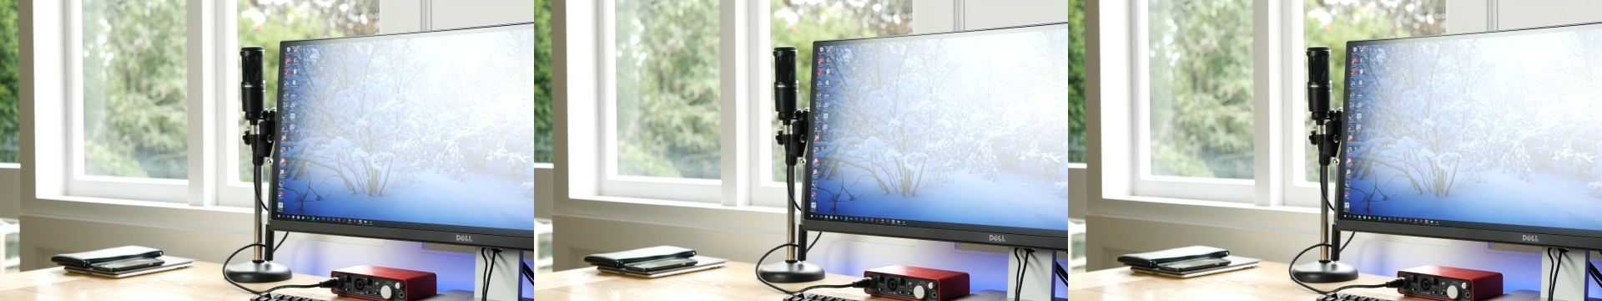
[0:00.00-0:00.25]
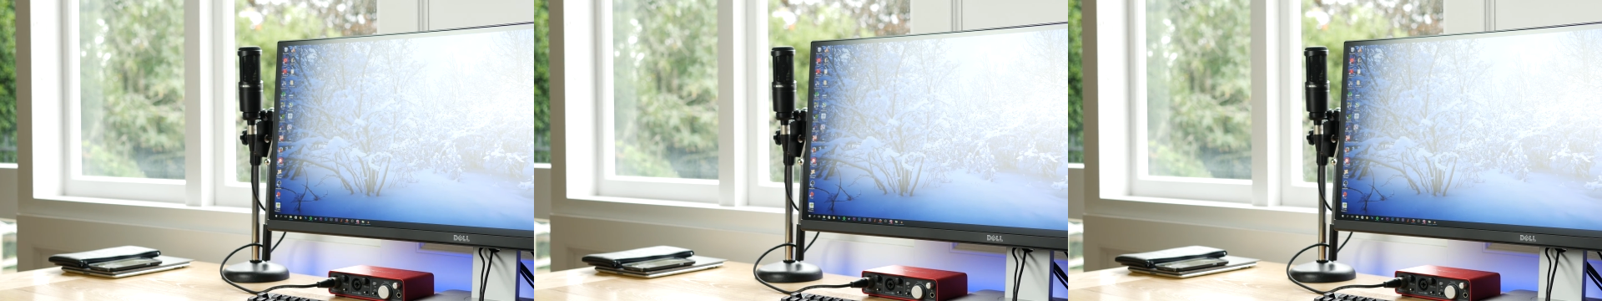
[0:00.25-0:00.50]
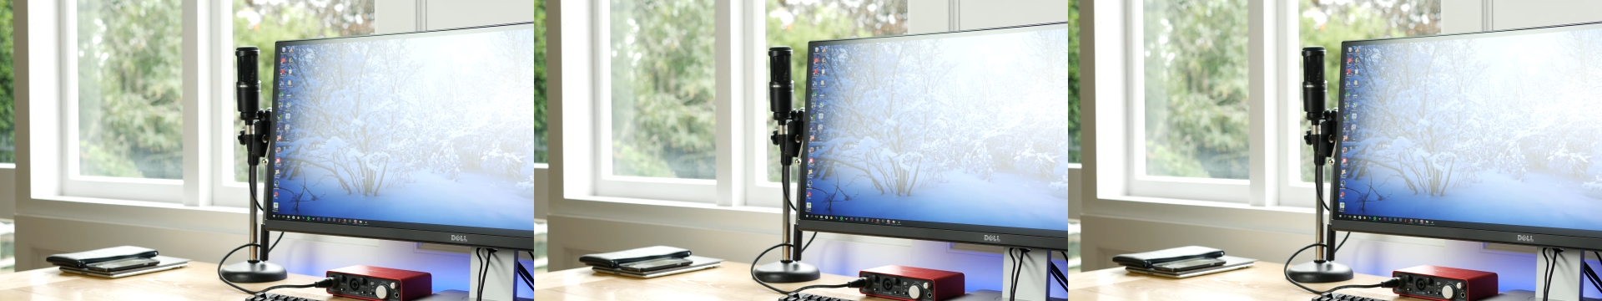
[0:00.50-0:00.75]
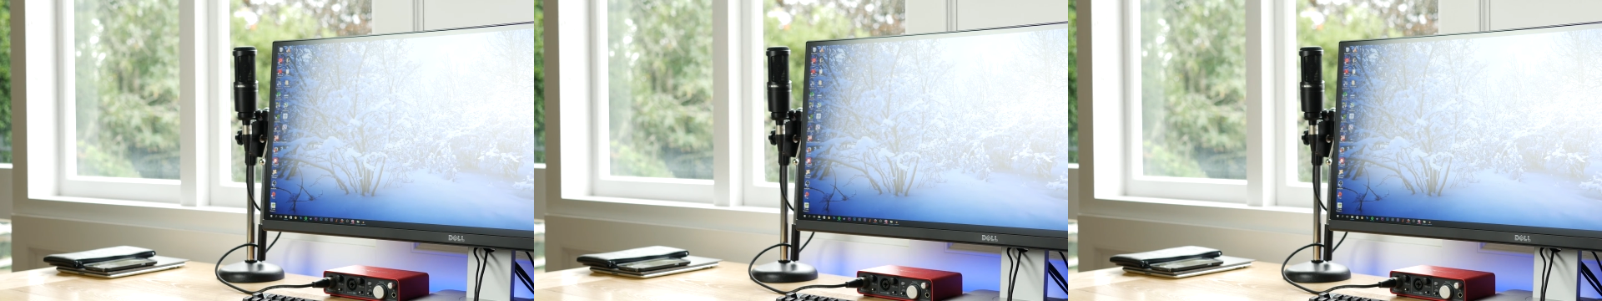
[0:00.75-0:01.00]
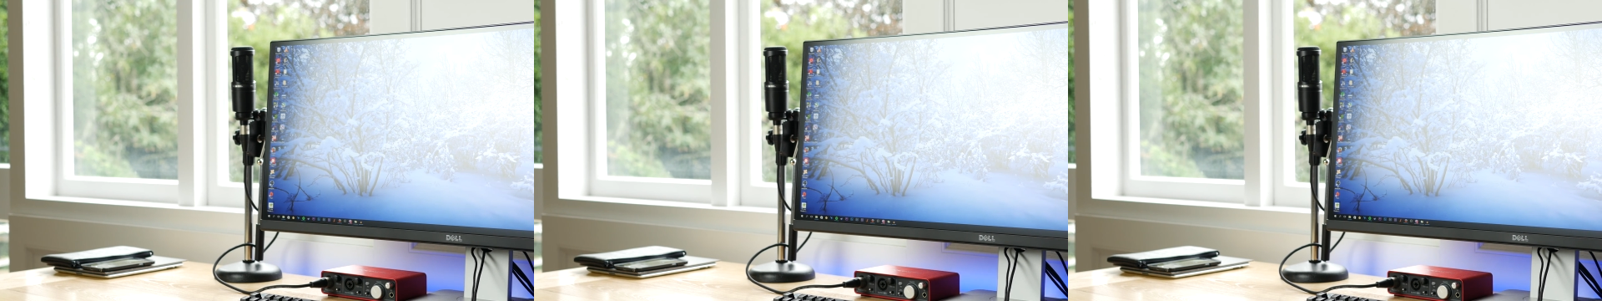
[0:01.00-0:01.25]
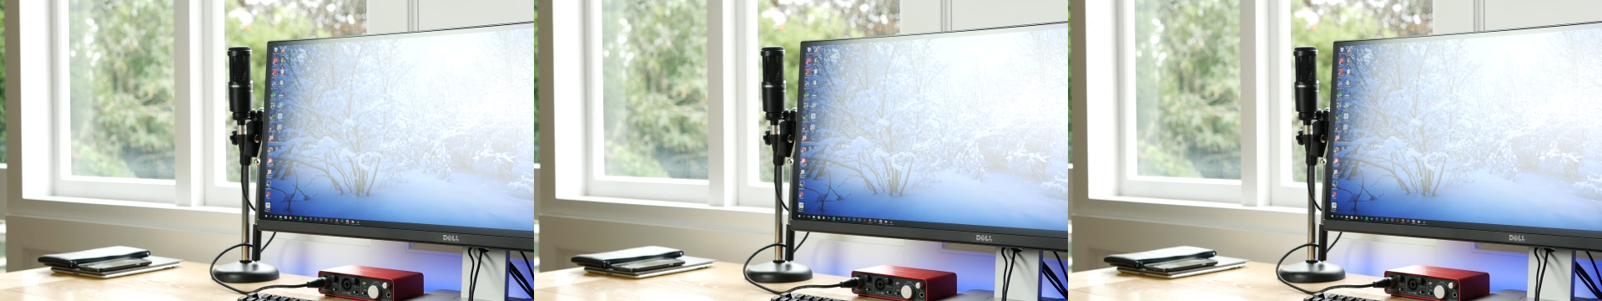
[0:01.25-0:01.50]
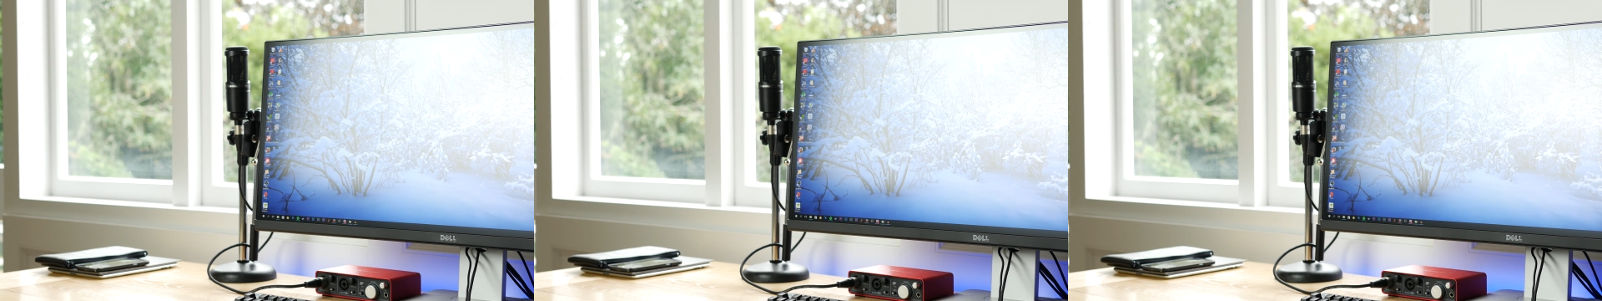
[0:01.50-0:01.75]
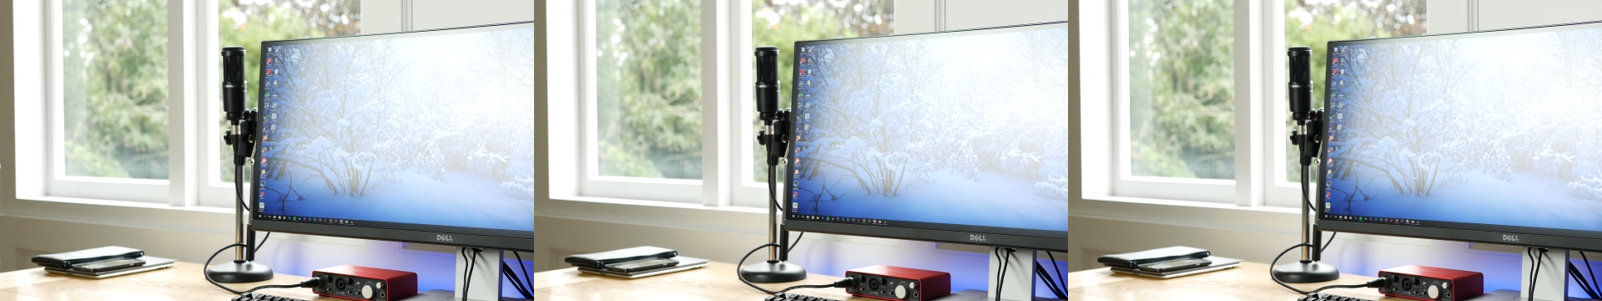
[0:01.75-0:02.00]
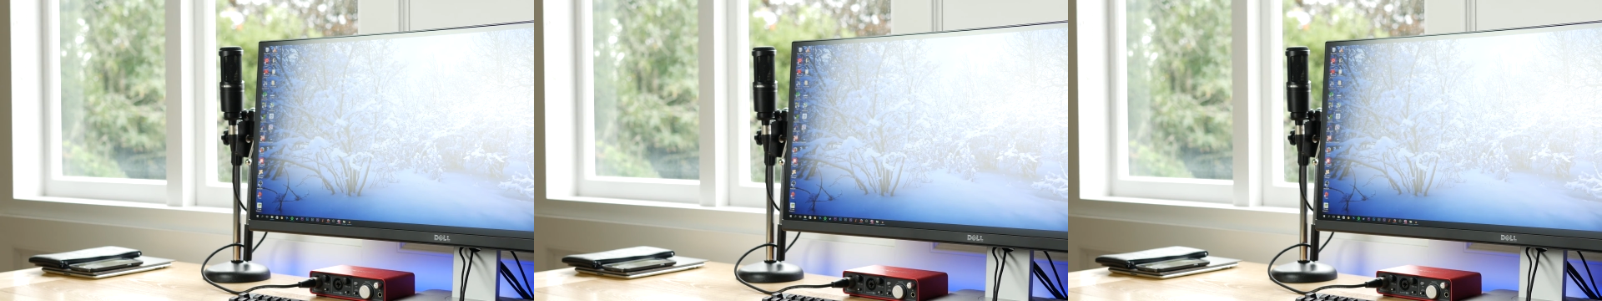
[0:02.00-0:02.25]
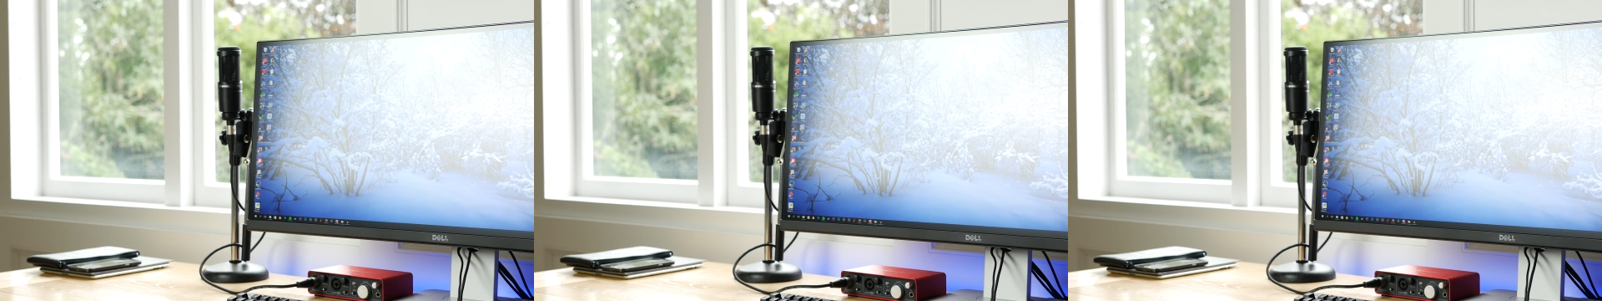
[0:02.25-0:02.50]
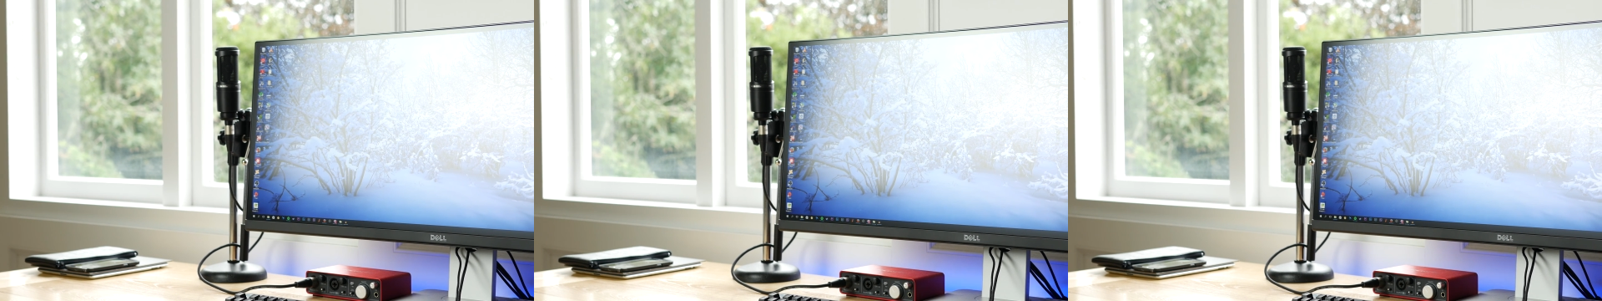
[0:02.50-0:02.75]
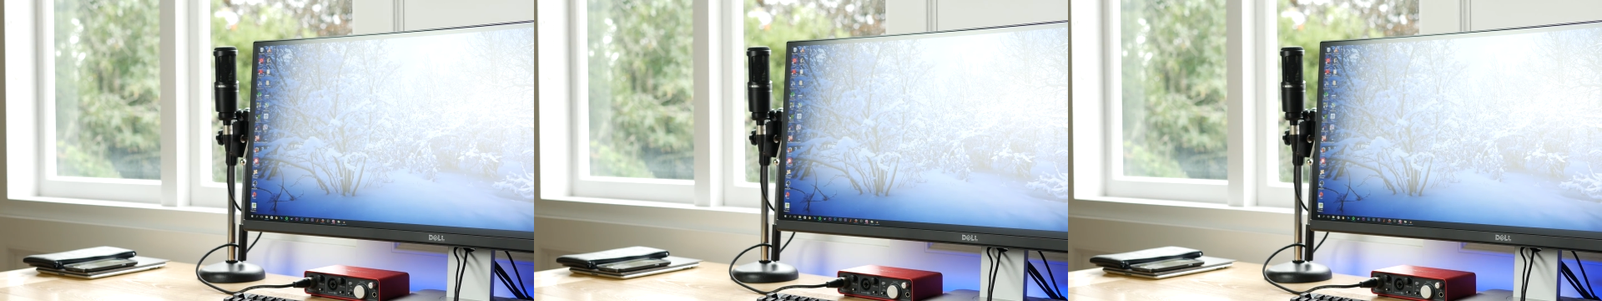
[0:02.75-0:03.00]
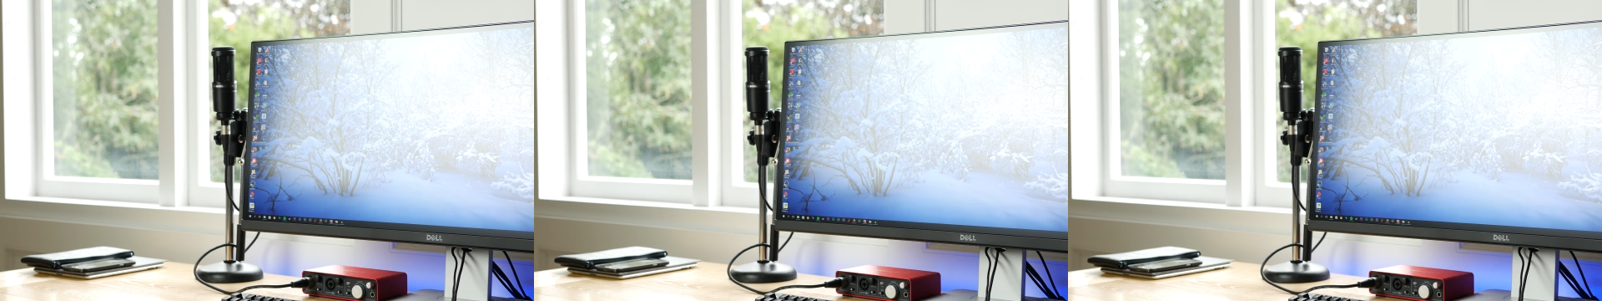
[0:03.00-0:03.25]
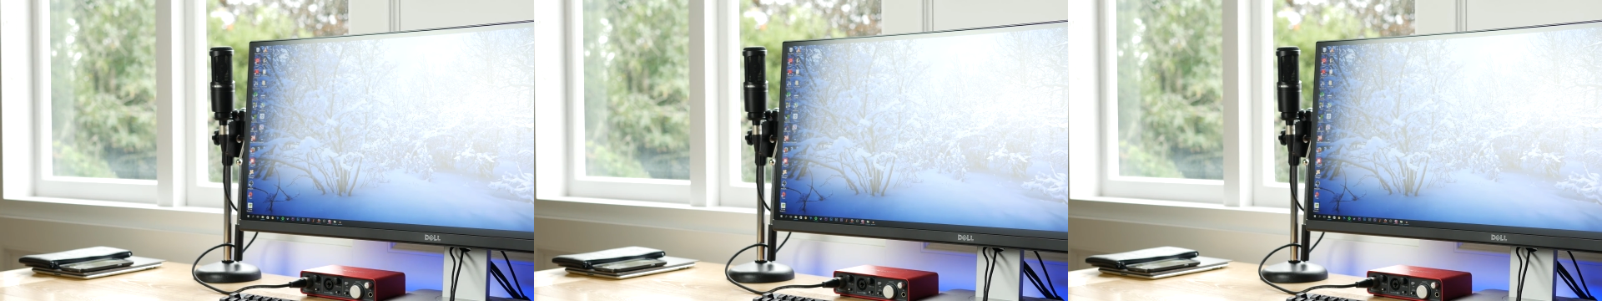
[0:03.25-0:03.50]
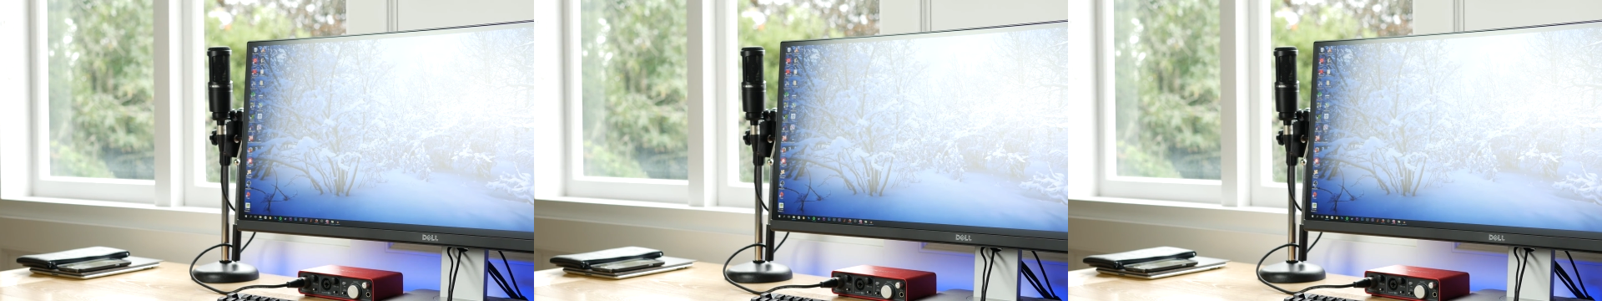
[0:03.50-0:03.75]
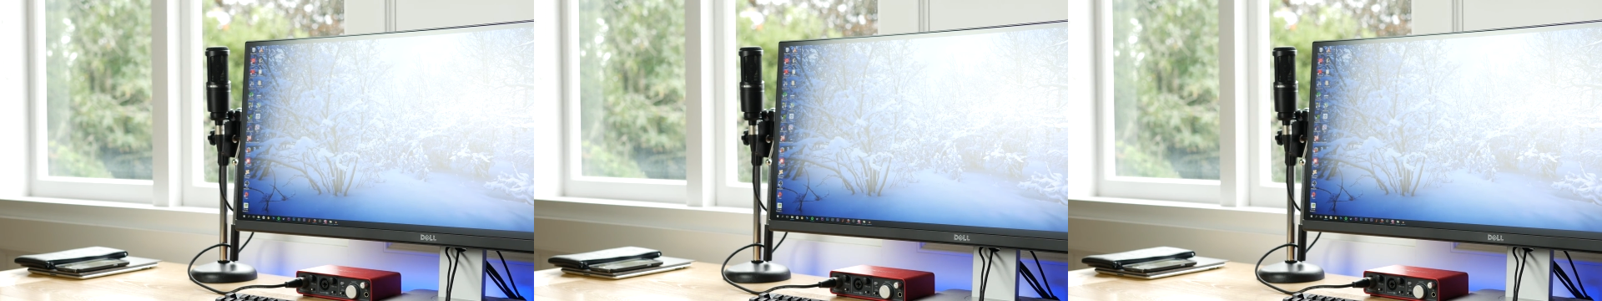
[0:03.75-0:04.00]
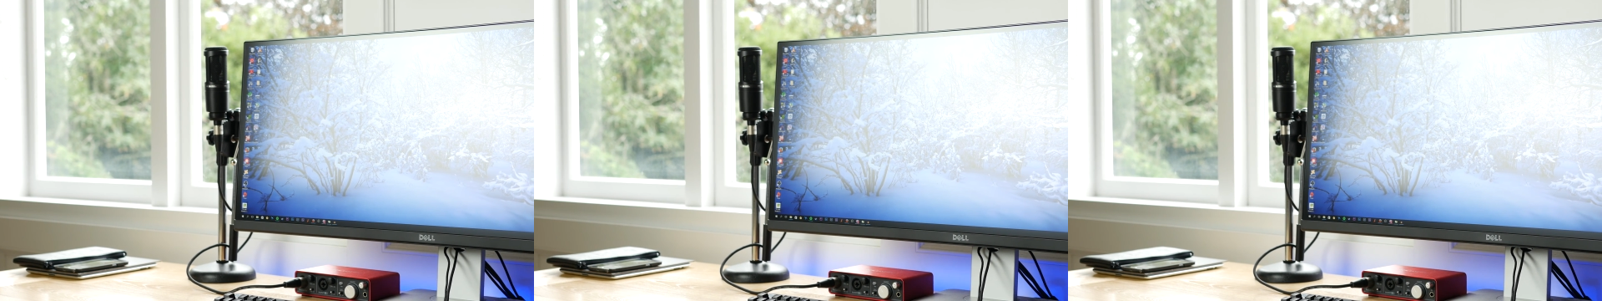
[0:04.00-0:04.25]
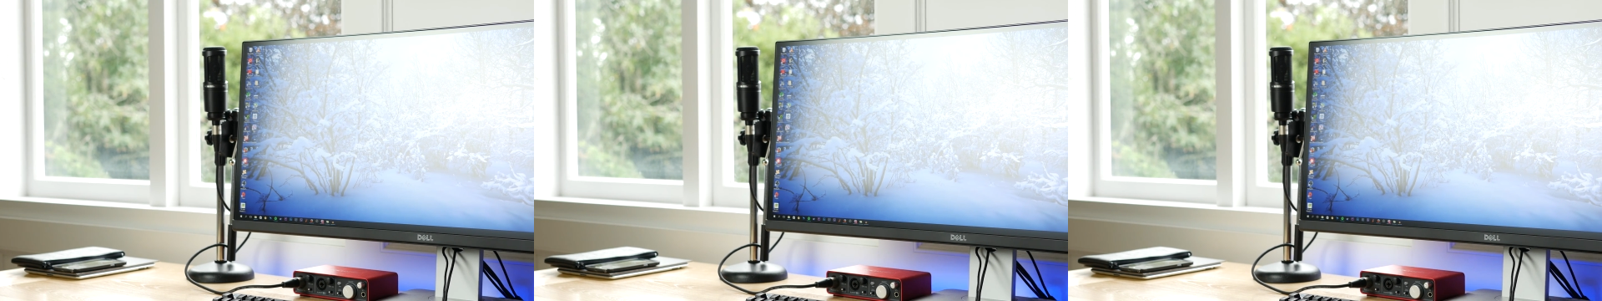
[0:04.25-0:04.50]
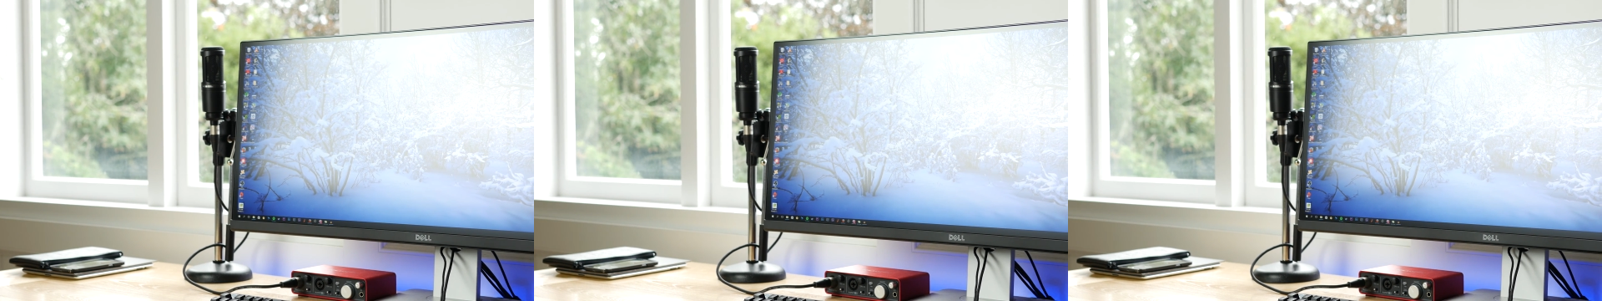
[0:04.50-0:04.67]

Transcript: No face is visible, so there are no lips to read.